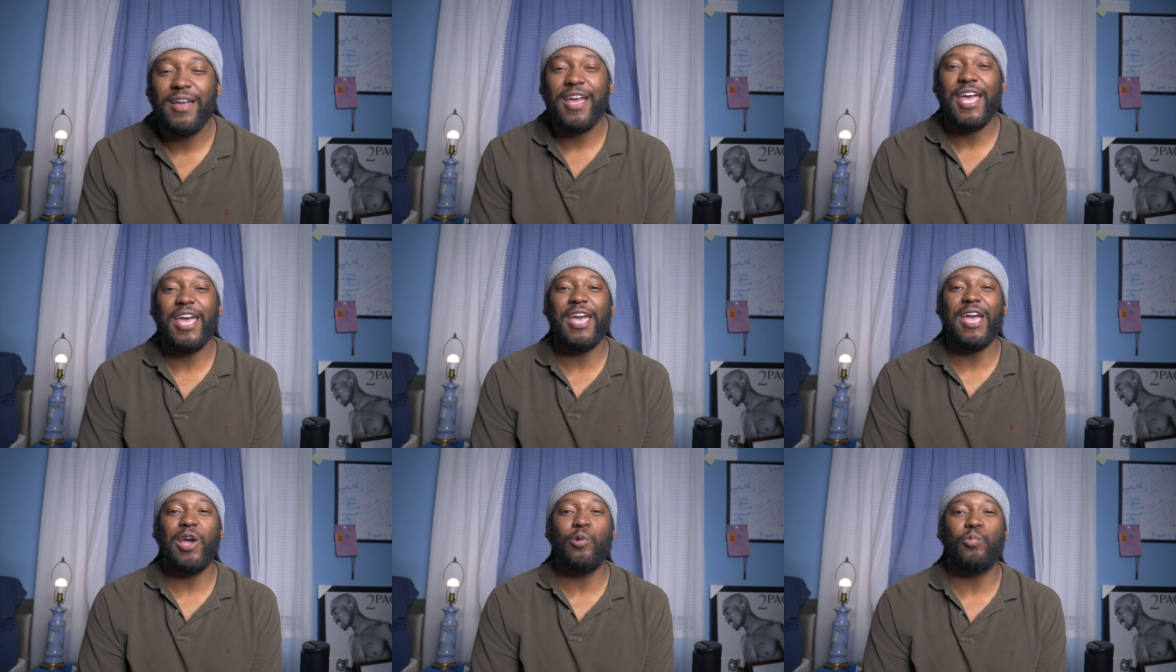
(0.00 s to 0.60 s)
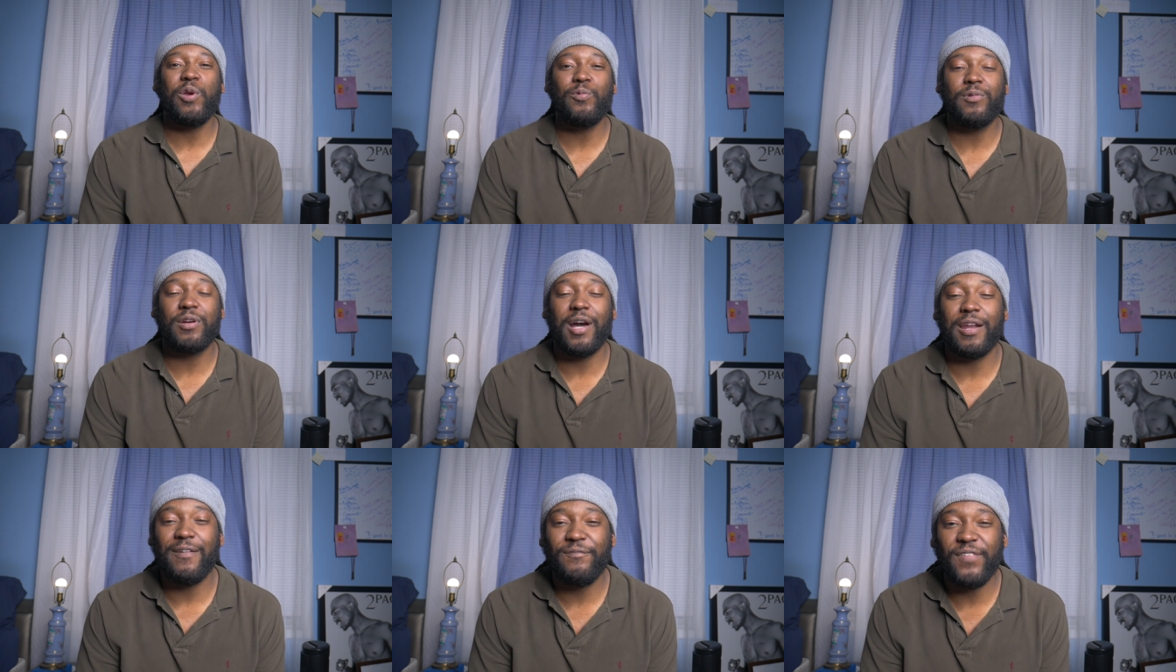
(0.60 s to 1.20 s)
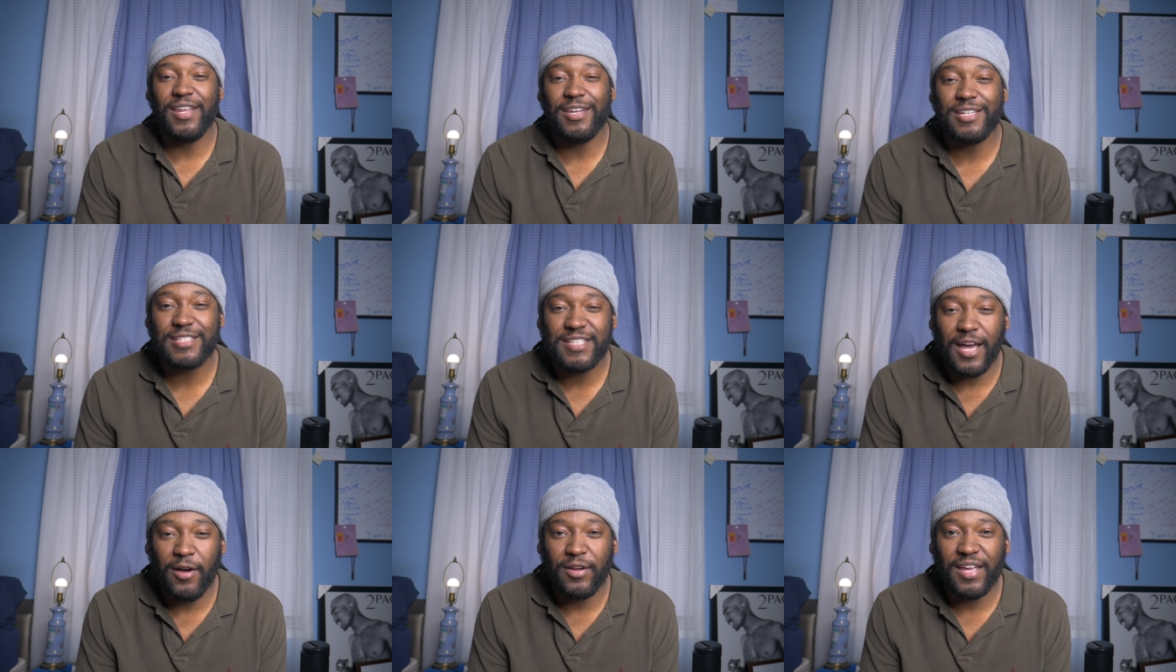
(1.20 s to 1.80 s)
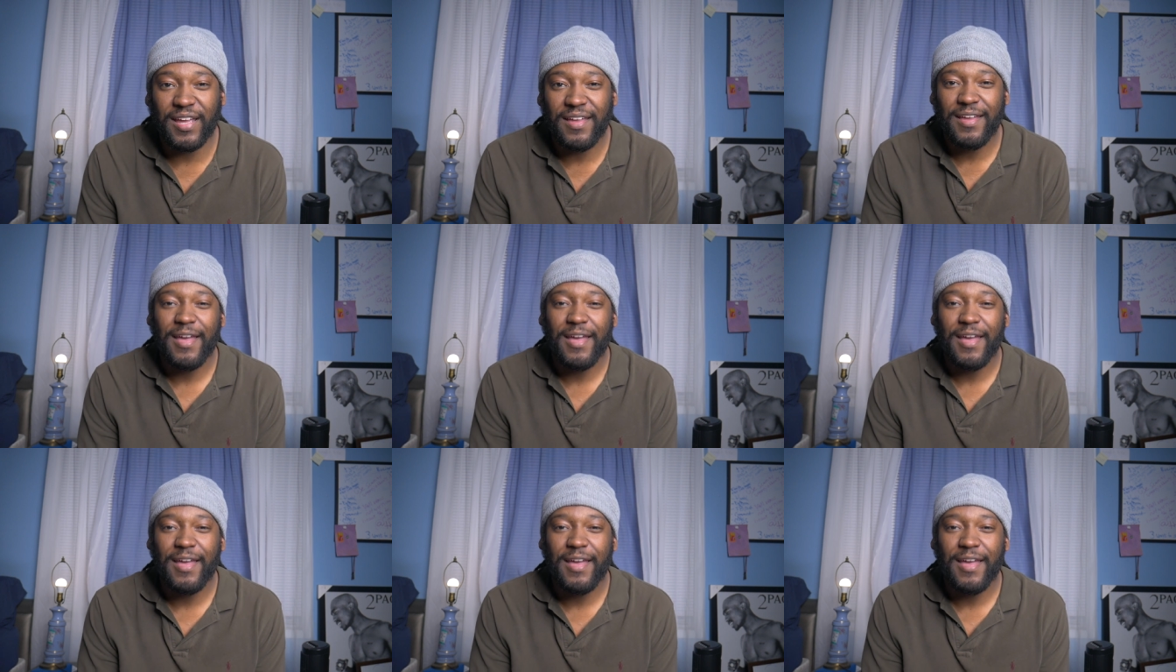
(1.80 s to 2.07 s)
and we were gonna finish talking.